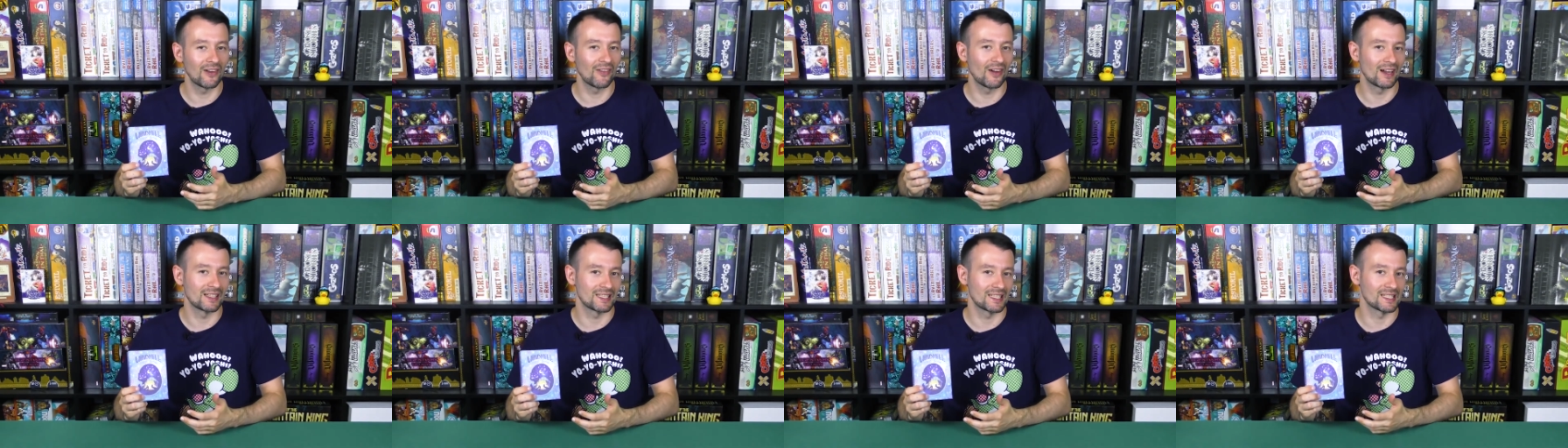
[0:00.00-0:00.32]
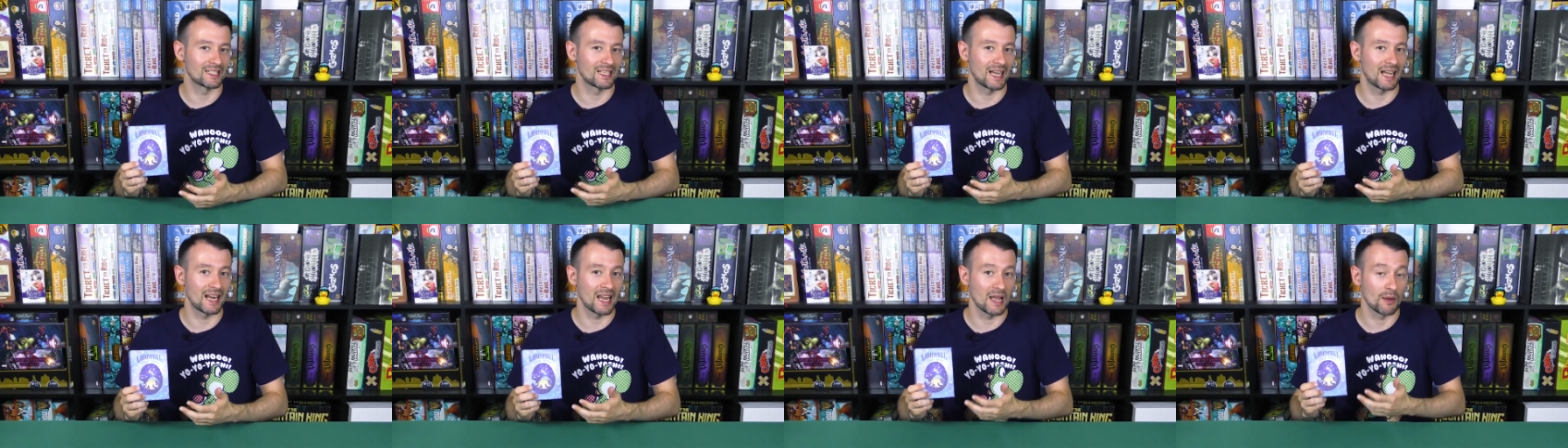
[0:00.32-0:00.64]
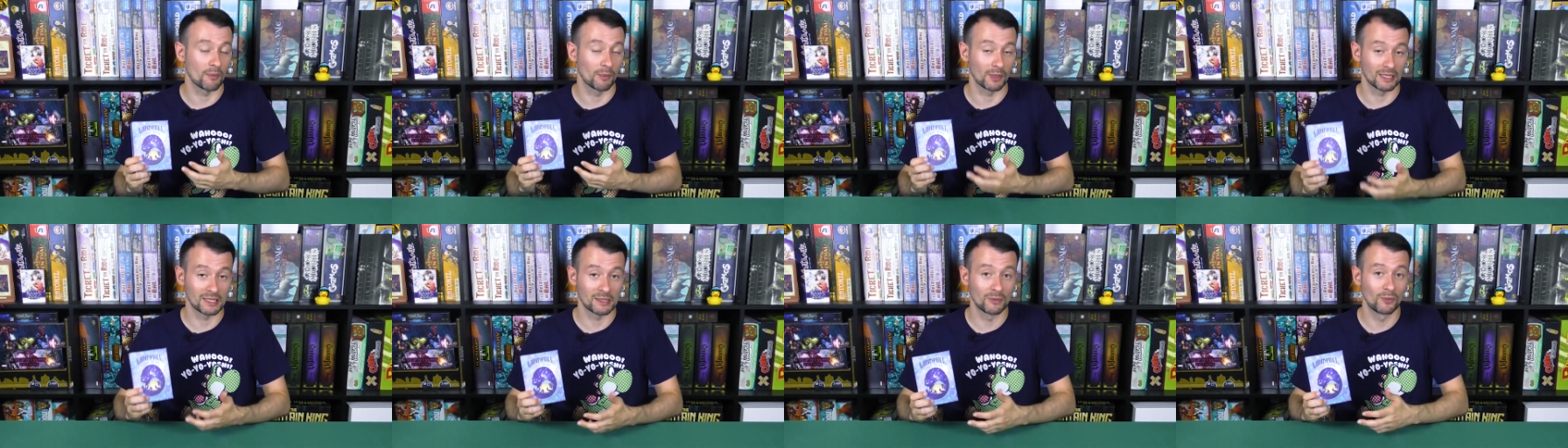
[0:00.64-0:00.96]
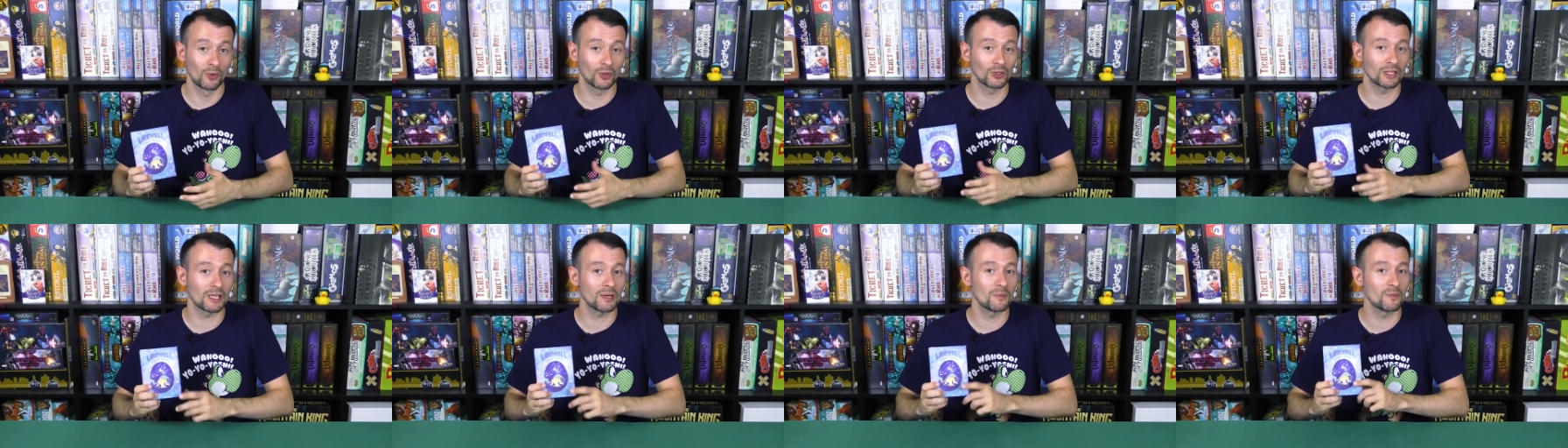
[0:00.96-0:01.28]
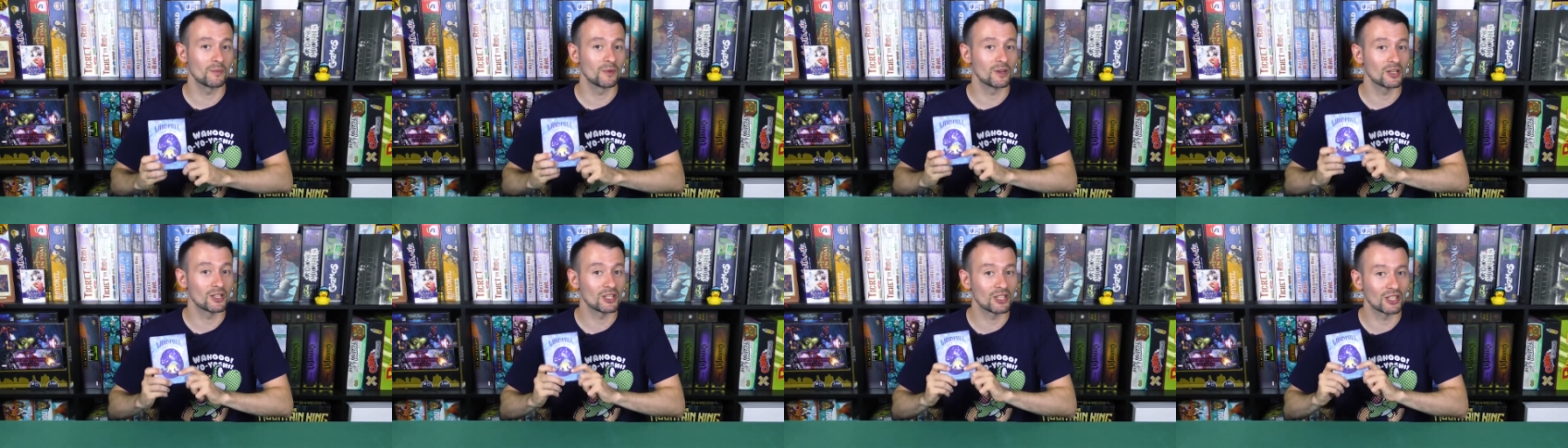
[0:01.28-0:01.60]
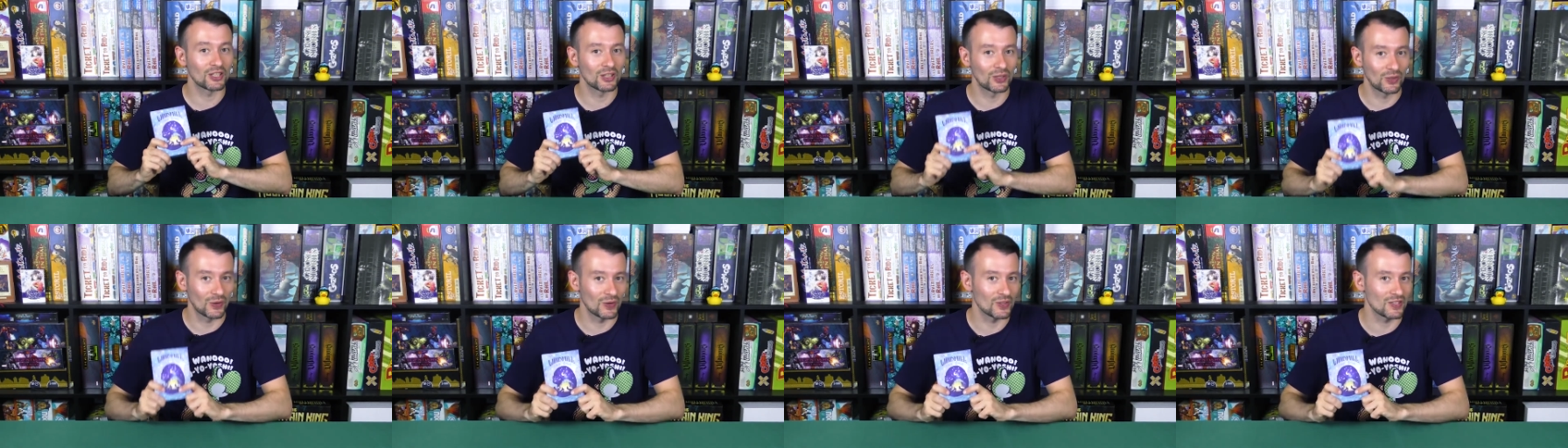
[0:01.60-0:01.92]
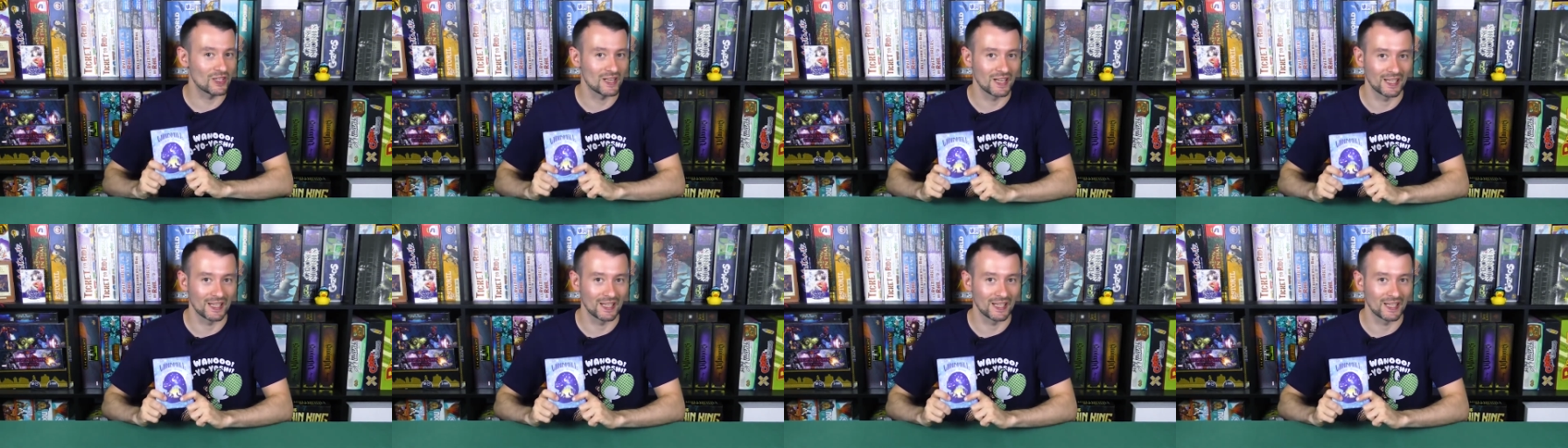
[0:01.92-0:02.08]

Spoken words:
Let's see what it is.